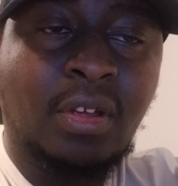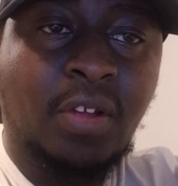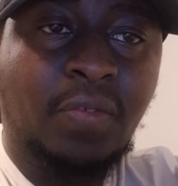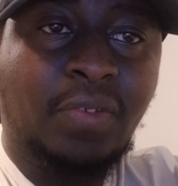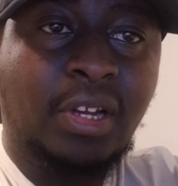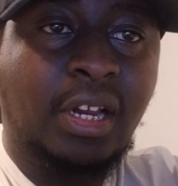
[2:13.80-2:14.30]

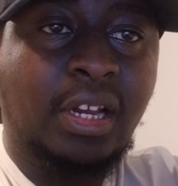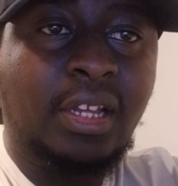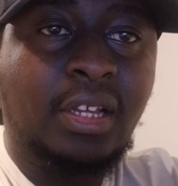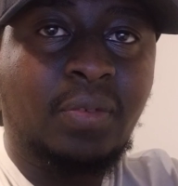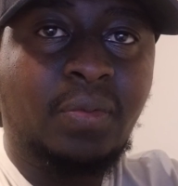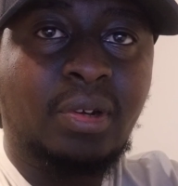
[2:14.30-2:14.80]
Finally,
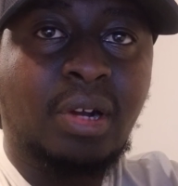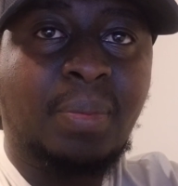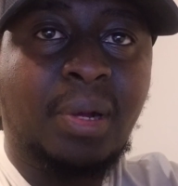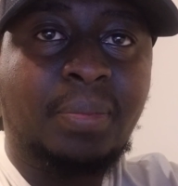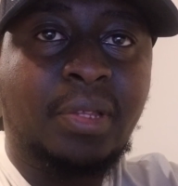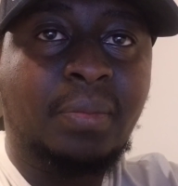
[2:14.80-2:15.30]
we wrap
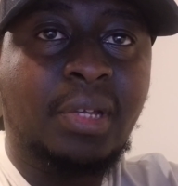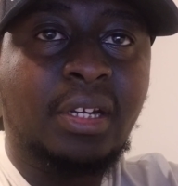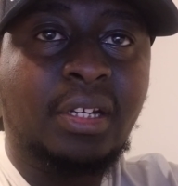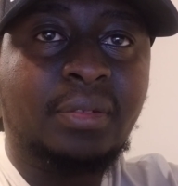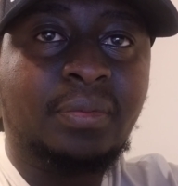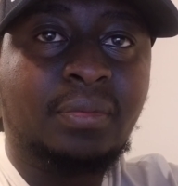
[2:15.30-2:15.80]
up the
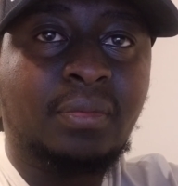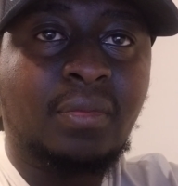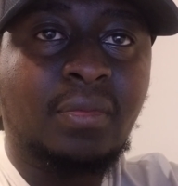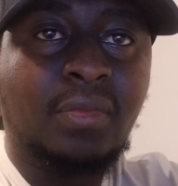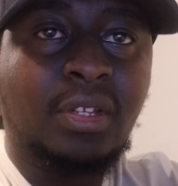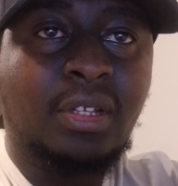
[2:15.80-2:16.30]
meeting.
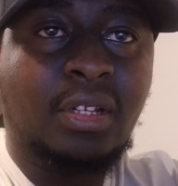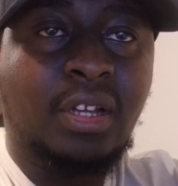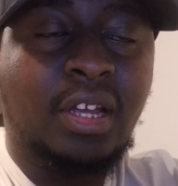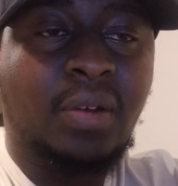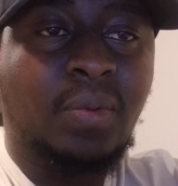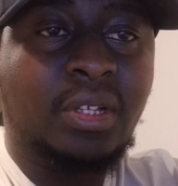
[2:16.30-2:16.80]

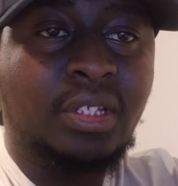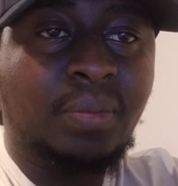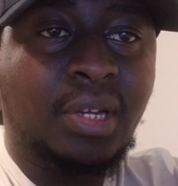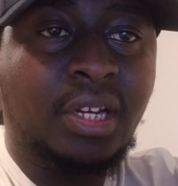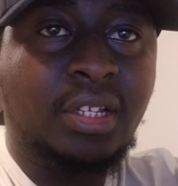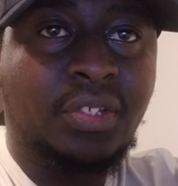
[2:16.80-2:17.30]
And once the
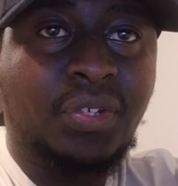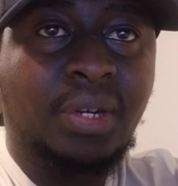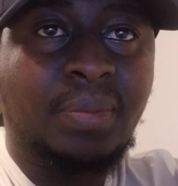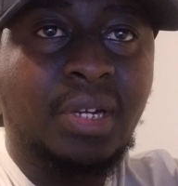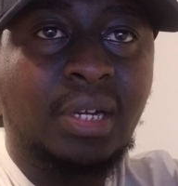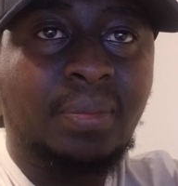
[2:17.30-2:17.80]
meeting is
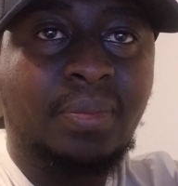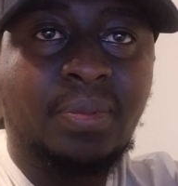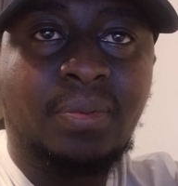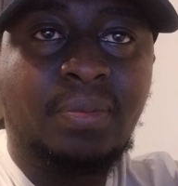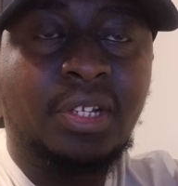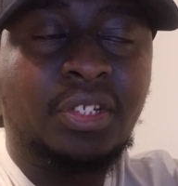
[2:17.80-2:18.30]
wrapped up,
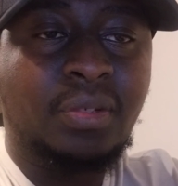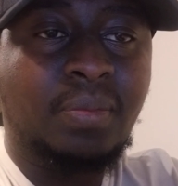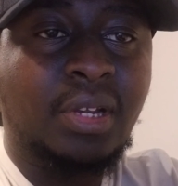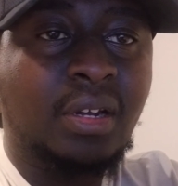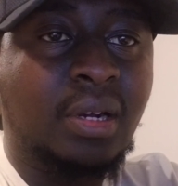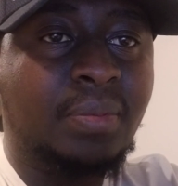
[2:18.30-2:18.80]
it should be
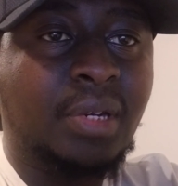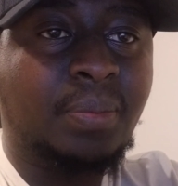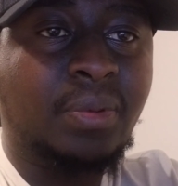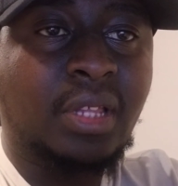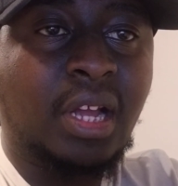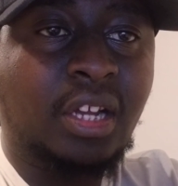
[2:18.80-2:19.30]
wrapped up
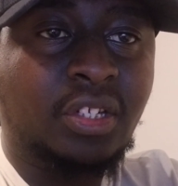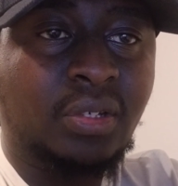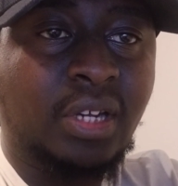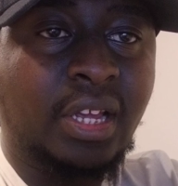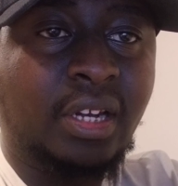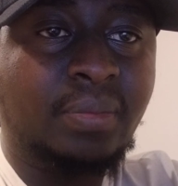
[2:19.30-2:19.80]
with action
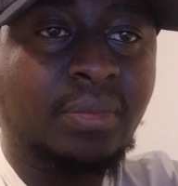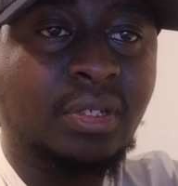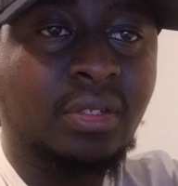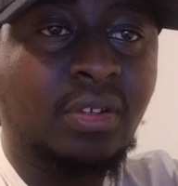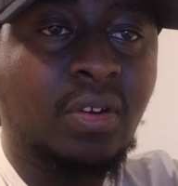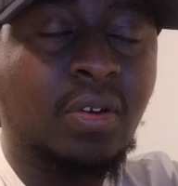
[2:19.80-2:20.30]
items
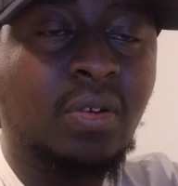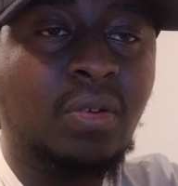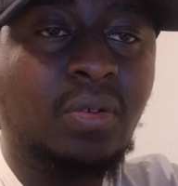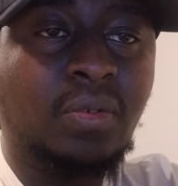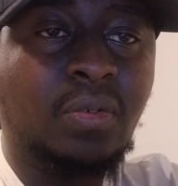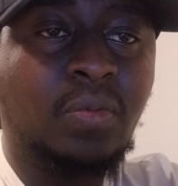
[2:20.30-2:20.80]

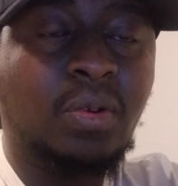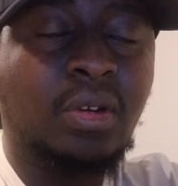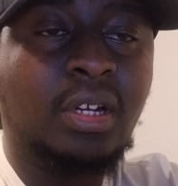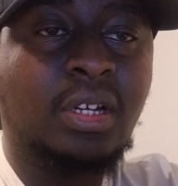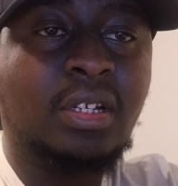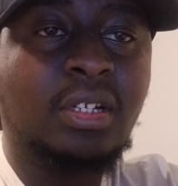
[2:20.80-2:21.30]
on
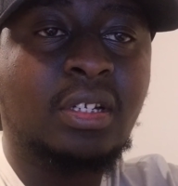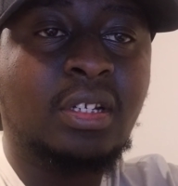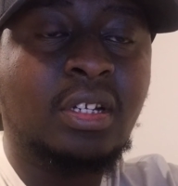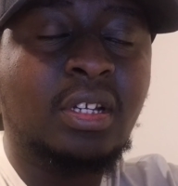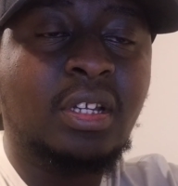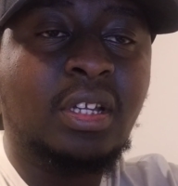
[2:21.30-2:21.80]
what
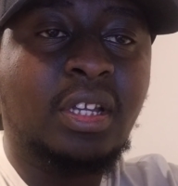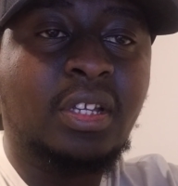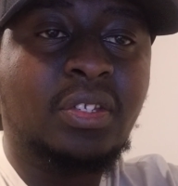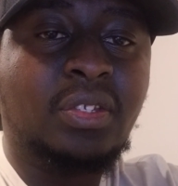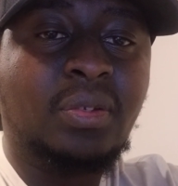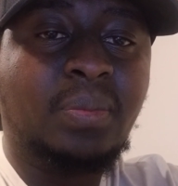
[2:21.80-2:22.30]

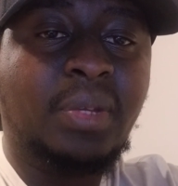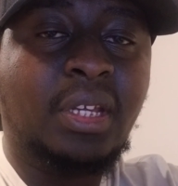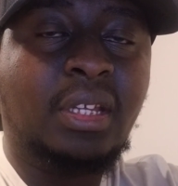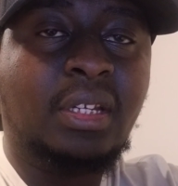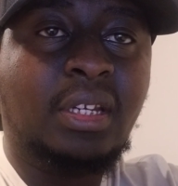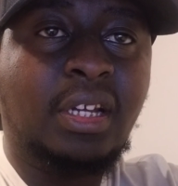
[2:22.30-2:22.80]
is to
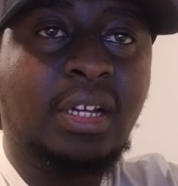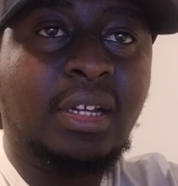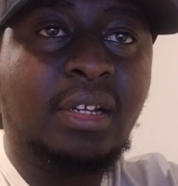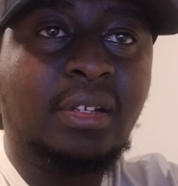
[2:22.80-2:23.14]
be done.